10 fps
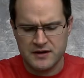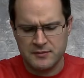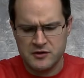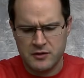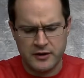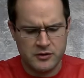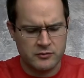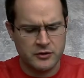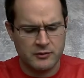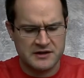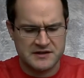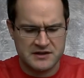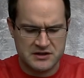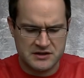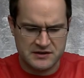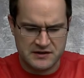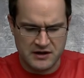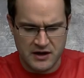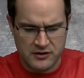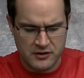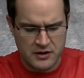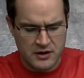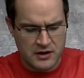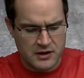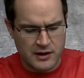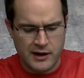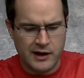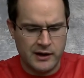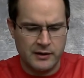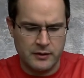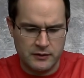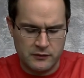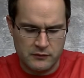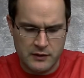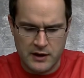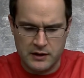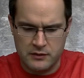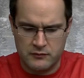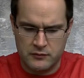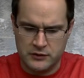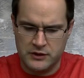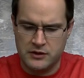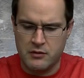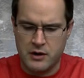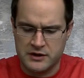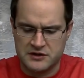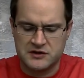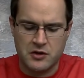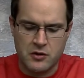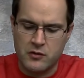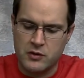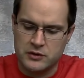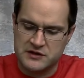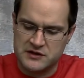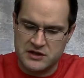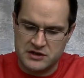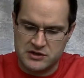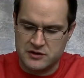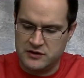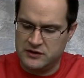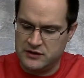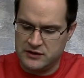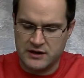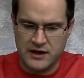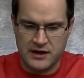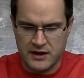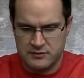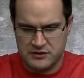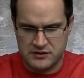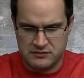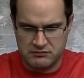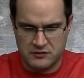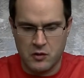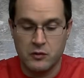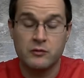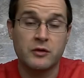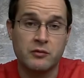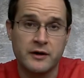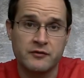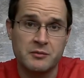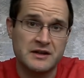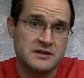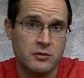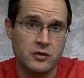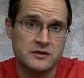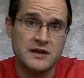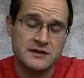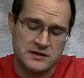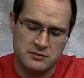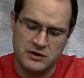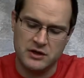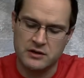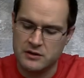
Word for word: it's up to you how you really want to stitch this together. I do not really know how to sew or stitch or anything like that. I'm just going with whatever makes the most sense to me.